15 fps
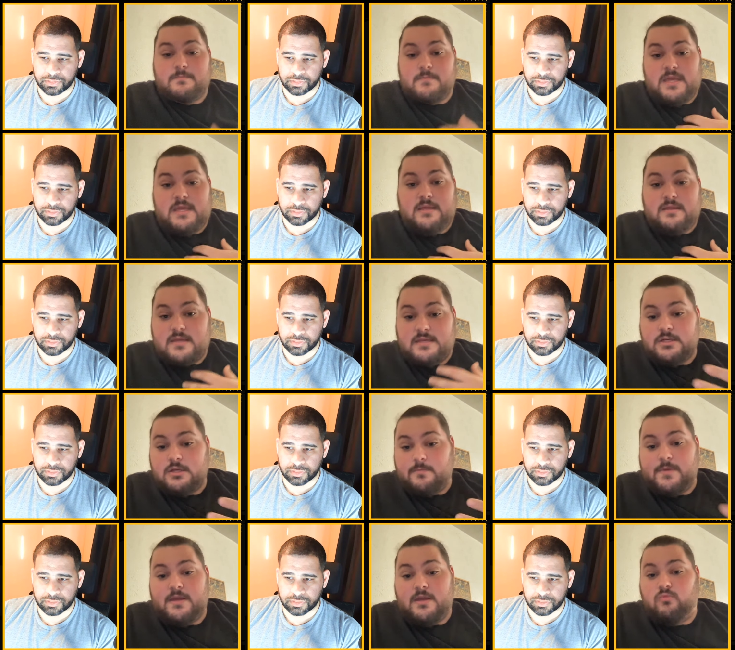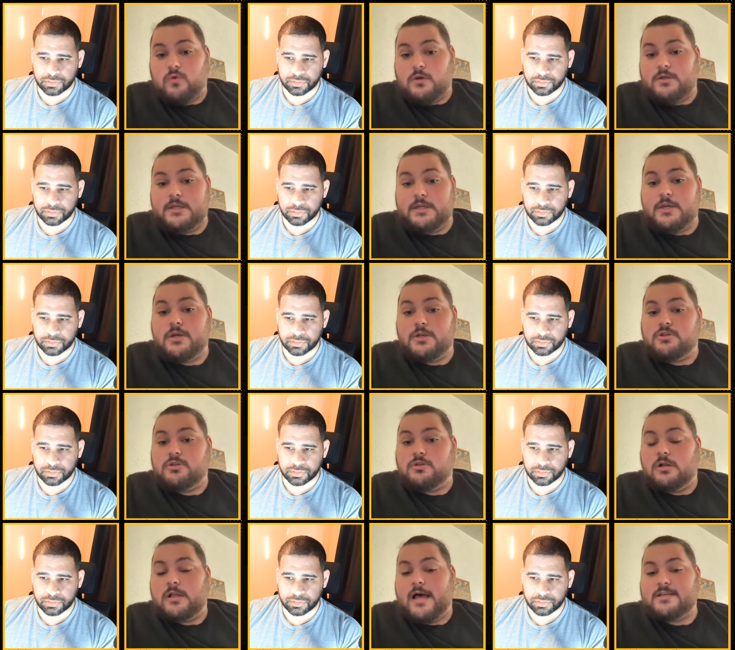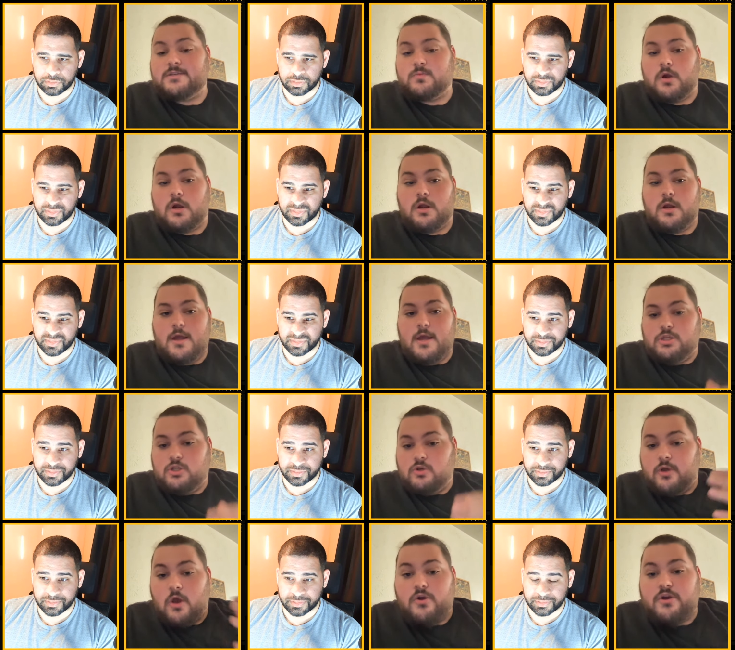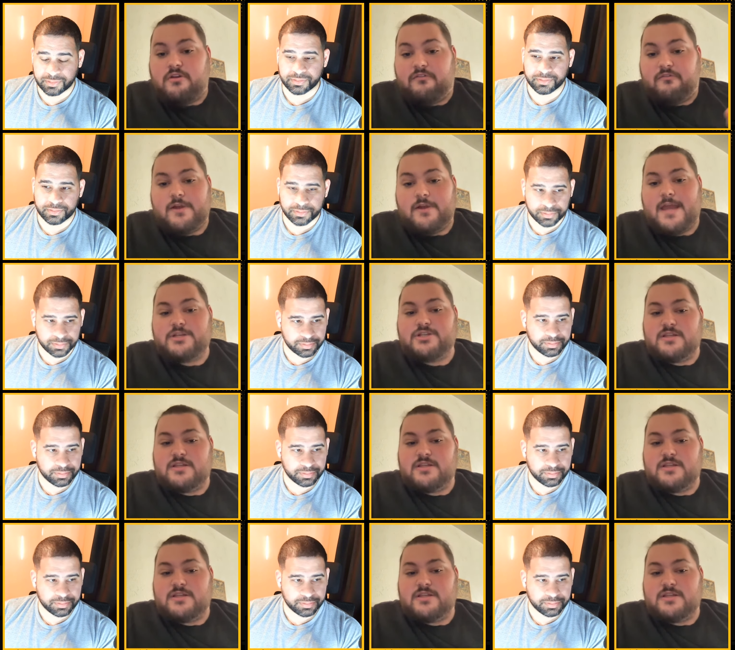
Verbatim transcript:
Speaker 1: me, this could be a really good class where you go get a free agent